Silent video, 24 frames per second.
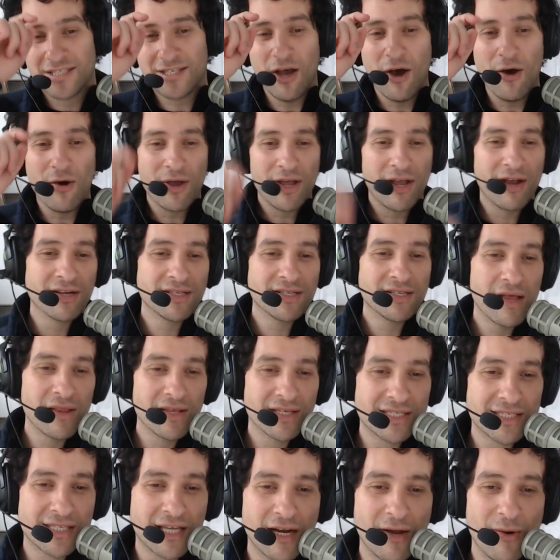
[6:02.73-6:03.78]
So here's how
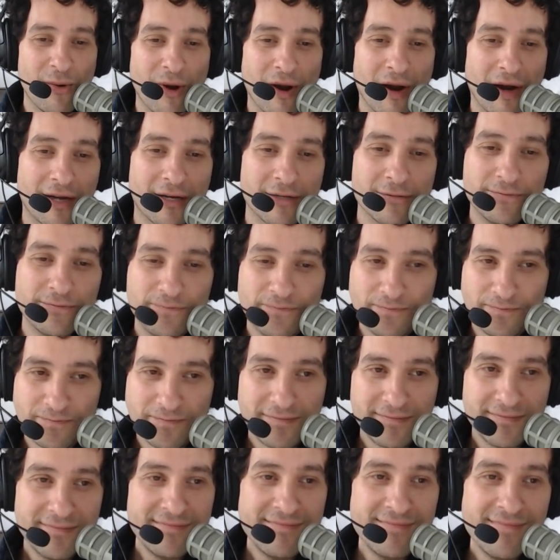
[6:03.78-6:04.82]
this is going to work.
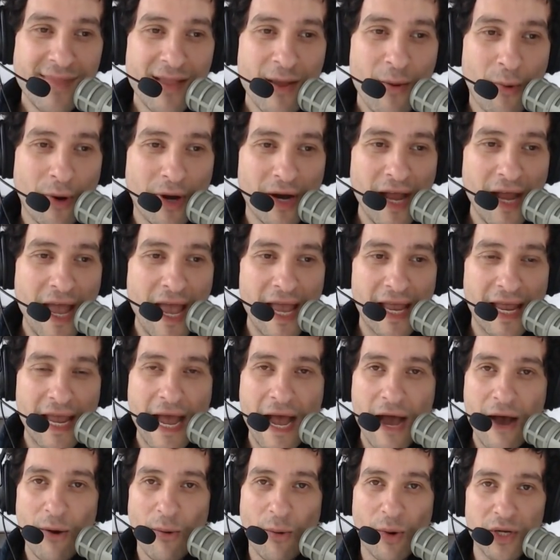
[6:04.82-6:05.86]
We're going to hang
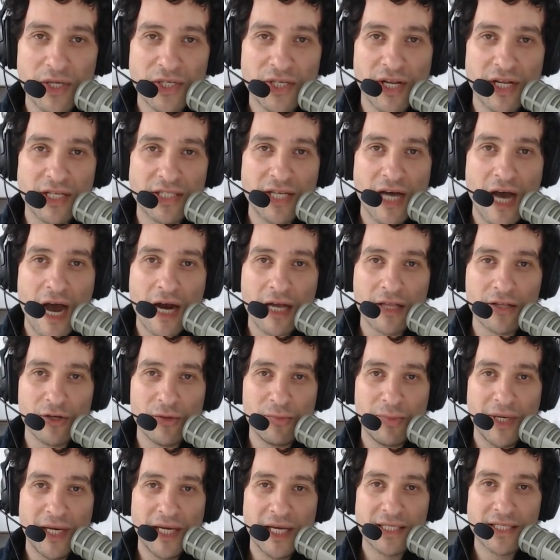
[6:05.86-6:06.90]
out. We're just going to talk a
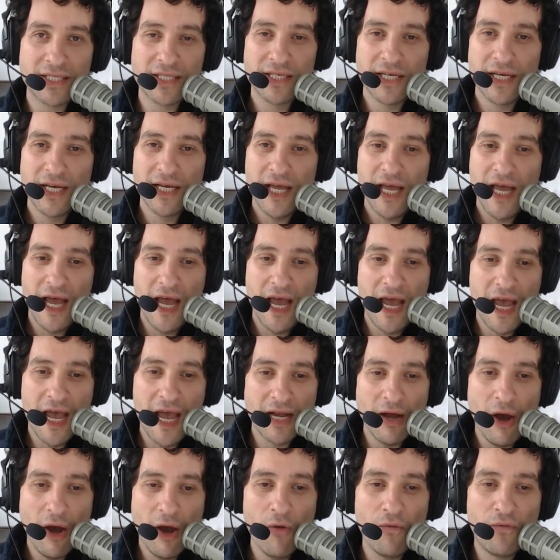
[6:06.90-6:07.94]
little bit.
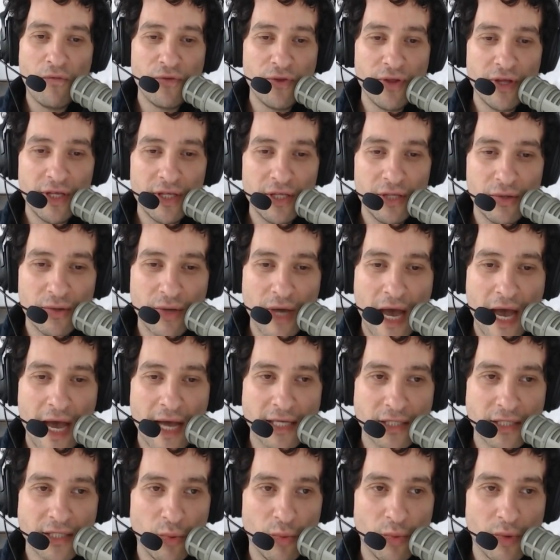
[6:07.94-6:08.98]
And hopefully you
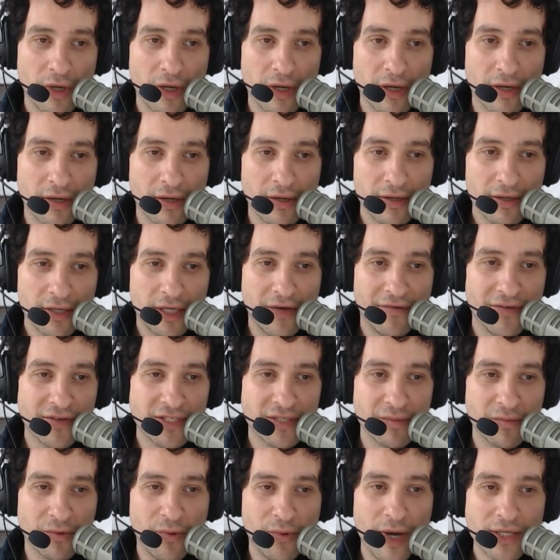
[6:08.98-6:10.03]
guys will give
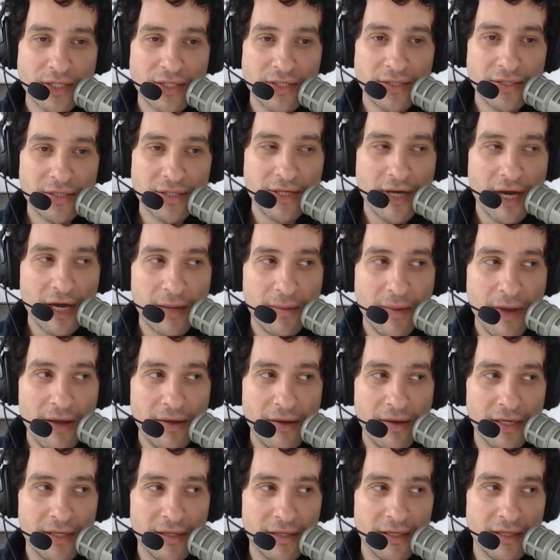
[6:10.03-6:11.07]
us some questions to talk
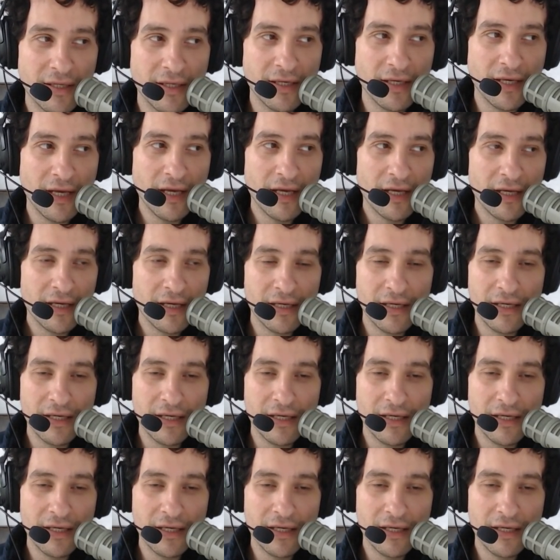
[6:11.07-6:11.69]
about in the